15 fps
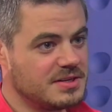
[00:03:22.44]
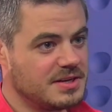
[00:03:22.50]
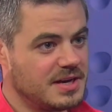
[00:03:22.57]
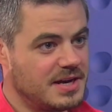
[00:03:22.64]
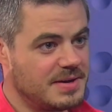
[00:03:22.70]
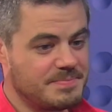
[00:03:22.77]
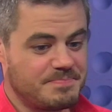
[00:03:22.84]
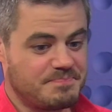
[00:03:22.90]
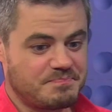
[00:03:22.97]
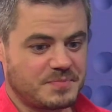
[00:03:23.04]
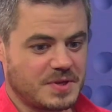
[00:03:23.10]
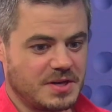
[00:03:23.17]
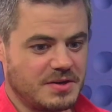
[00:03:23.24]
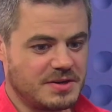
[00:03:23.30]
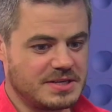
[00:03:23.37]
um,
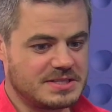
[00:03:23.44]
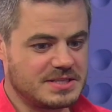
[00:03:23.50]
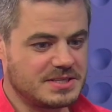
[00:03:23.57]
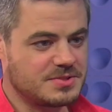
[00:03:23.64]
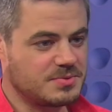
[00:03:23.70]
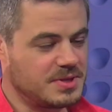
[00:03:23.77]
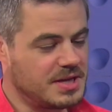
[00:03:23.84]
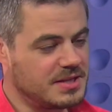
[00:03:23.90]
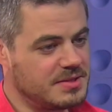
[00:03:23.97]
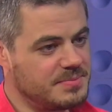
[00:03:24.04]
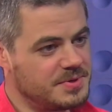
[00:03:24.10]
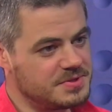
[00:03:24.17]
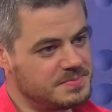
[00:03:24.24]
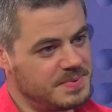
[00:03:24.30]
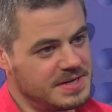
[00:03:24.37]
you know, exists without the
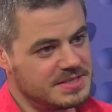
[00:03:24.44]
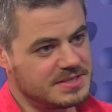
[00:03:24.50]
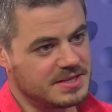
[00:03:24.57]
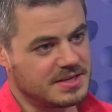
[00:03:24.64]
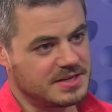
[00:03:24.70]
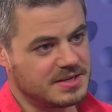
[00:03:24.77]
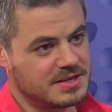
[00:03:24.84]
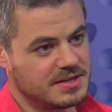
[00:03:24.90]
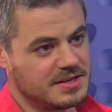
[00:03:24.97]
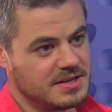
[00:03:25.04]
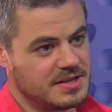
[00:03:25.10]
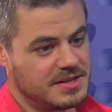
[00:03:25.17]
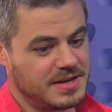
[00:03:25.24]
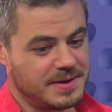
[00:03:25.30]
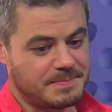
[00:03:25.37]
most basic
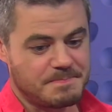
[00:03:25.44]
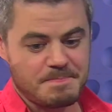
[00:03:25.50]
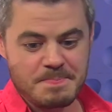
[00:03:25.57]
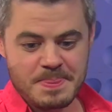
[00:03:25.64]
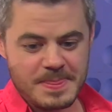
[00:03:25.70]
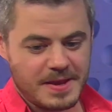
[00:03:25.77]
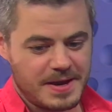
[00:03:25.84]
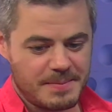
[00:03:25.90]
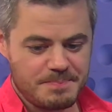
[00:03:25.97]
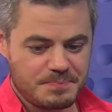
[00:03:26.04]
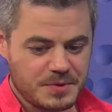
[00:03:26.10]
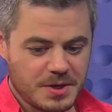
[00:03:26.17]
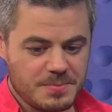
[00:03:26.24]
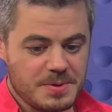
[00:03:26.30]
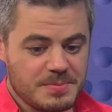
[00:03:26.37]
thing. Um,
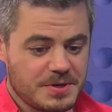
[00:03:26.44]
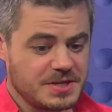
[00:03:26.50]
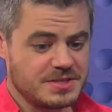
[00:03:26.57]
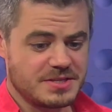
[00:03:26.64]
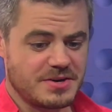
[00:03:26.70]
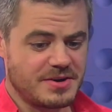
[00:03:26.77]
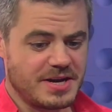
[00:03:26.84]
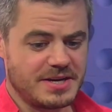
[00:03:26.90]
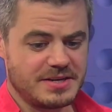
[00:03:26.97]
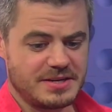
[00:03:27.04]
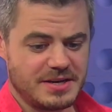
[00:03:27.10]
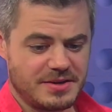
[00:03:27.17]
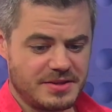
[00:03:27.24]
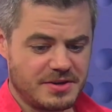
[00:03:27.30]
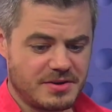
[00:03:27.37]
when people can donate,
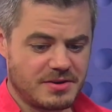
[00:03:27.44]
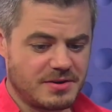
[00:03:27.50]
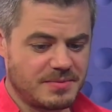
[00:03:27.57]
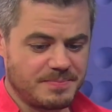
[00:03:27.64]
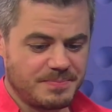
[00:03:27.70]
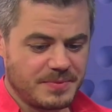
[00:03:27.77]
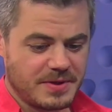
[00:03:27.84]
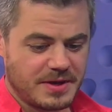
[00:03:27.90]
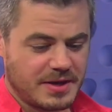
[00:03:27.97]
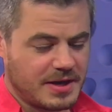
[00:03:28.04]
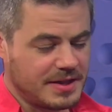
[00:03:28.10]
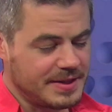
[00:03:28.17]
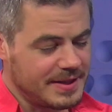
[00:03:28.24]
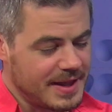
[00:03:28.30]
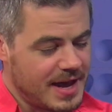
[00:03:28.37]
you know, there are
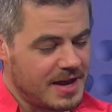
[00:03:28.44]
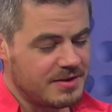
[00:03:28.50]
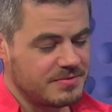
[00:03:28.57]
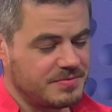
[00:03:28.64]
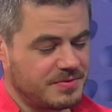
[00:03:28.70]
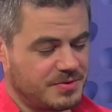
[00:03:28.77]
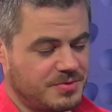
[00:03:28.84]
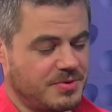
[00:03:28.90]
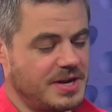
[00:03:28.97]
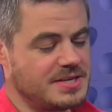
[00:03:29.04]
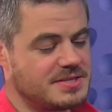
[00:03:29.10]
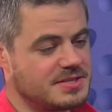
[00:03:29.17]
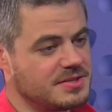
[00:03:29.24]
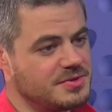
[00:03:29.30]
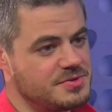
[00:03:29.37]
a lot of
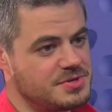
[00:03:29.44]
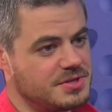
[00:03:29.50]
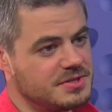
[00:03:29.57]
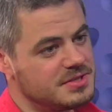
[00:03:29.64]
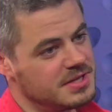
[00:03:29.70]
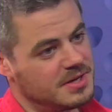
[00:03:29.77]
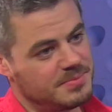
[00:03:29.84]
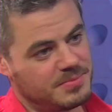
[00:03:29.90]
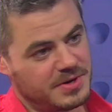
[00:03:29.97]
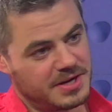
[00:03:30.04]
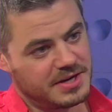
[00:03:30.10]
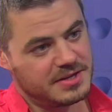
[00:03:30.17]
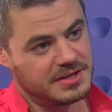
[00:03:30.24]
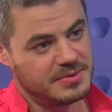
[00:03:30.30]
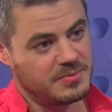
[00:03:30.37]
great solutions that can
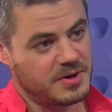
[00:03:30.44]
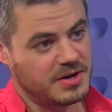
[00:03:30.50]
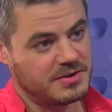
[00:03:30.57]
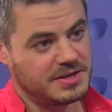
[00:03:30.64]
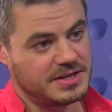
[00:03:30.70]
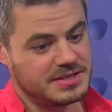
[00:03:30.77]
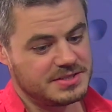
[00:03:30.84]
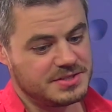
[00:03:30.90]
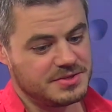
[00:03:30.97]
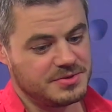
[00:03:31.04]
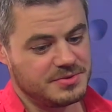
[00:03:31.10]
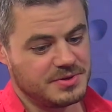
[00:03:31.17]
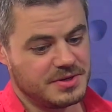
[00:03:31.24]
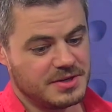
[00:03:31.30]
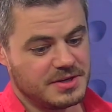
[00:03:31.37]
bring clean water into